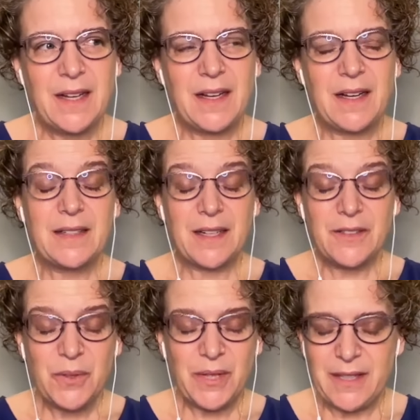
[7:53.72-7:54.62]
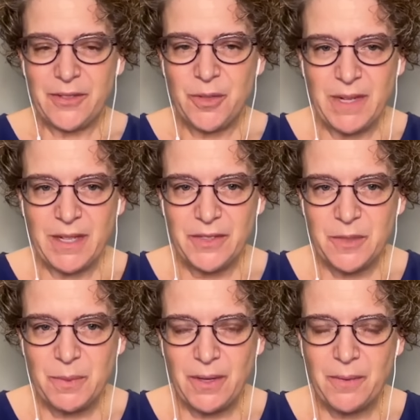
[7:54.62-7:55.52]
I do think that terminology
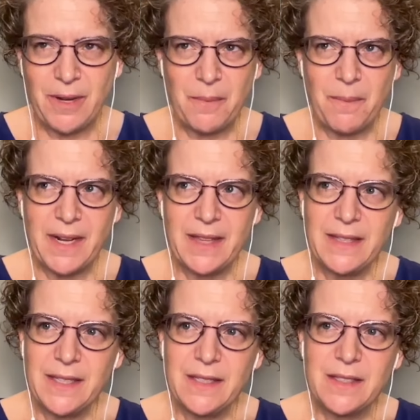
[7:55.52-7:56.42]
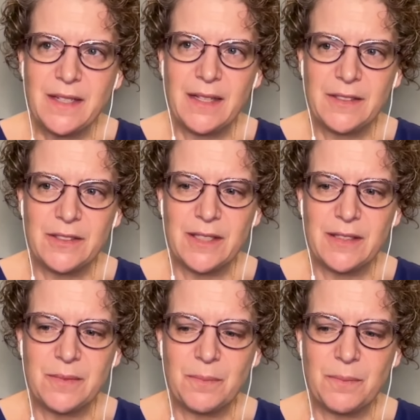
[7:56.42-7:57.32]
is part of the problem, and I think that it's not
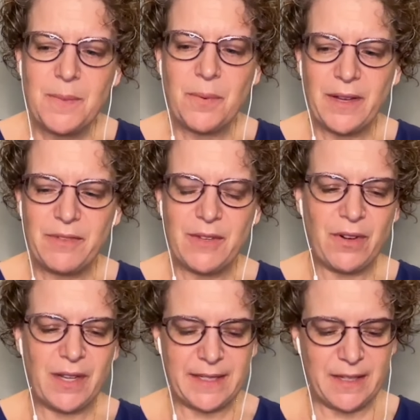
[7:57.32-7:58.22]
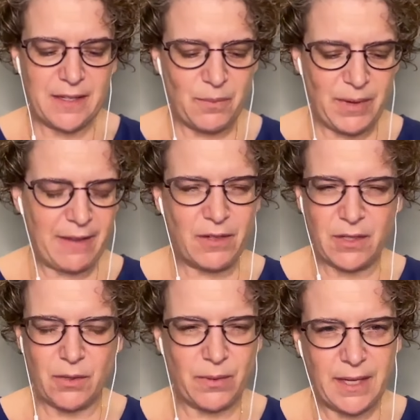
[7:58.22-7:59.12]
just people have different ideas and we haven't
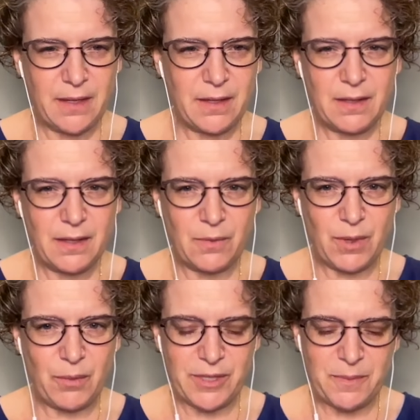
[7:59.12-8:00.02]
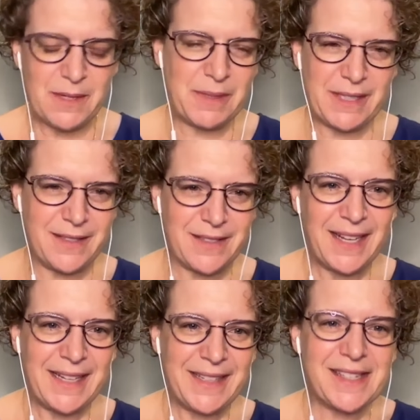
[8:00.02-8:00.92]
agreed on what words mean. I mean, this
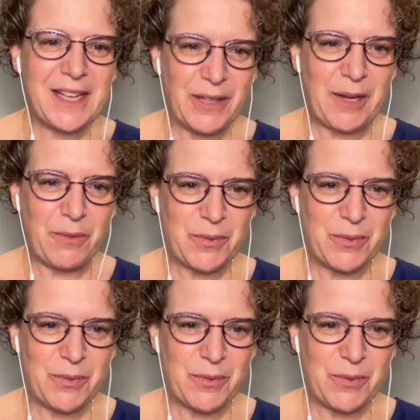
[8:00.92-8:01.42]
is how language